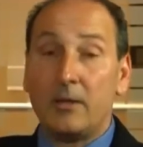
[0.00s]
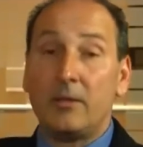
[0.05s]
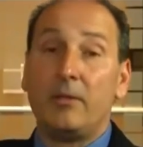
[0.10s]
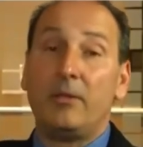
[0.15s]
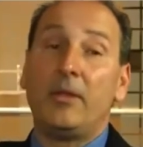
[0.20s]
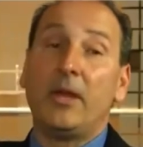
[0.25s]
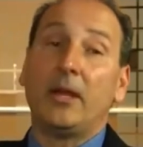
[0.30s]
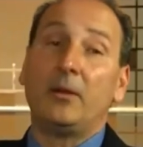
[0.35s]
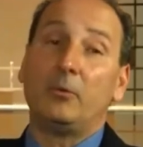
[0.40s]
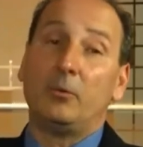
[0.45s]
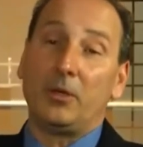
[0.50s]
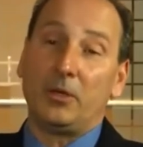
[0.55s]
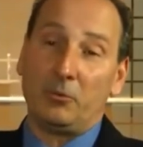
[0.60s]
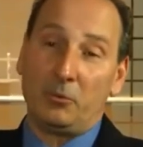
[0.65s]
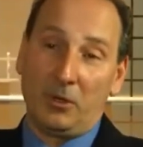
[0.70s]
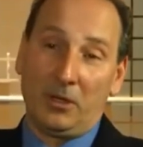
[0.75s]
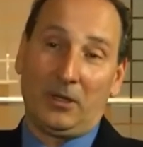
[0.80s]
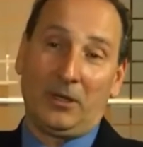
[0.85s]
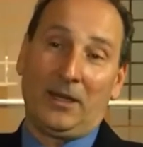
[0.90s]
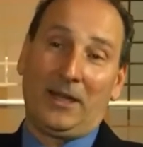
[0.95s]
then we
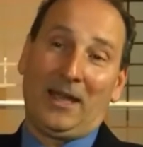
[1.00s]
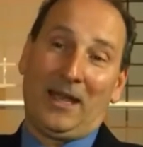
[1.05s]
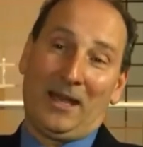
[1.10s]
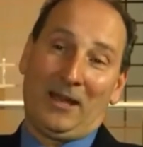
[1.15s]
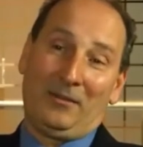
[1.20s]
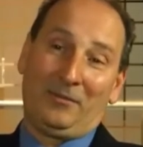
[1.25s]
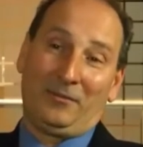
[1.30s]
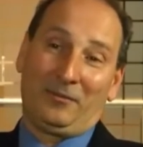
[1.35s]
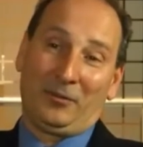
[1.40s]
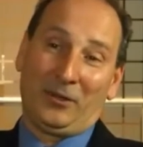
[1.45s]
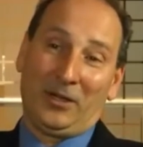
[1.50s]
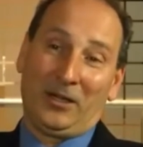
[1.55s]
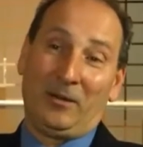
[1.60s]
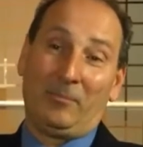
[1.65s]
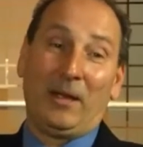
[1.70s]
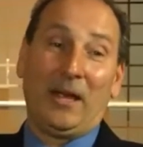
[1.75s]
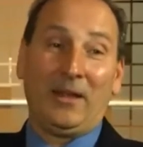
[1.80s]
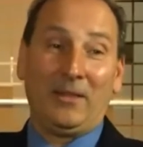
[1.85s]
will have freedom.